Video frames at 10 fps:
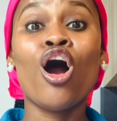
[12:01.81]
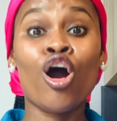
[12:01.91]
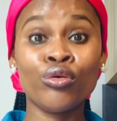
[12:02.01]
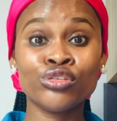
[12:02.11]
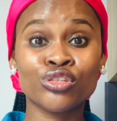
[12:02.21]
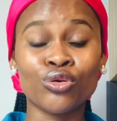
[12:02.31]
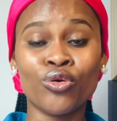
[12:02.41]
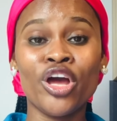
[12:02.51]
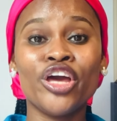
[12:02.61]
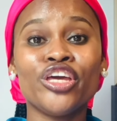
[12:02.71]

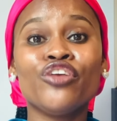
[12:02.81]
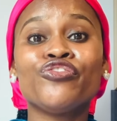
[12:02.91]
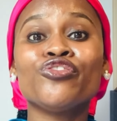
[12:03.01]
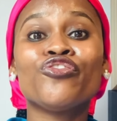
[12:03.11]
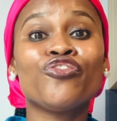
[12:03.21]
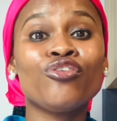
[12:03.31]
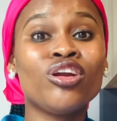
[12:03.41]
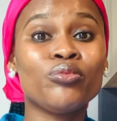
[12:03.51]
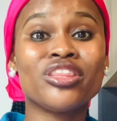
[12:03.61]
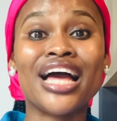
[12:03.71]
Also, if you've
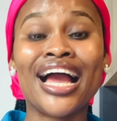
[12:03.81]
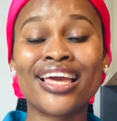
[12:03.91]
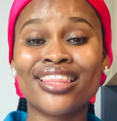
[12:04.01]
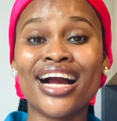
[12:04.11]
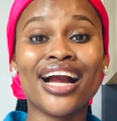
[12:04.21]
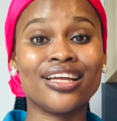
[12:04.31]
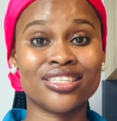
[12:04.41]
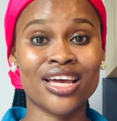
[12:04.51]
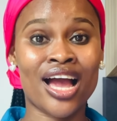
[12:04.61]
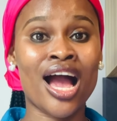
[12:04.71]
flown with either
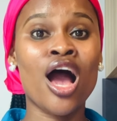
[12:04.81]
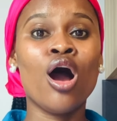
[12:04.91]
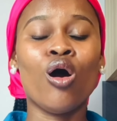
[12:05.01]
Qatar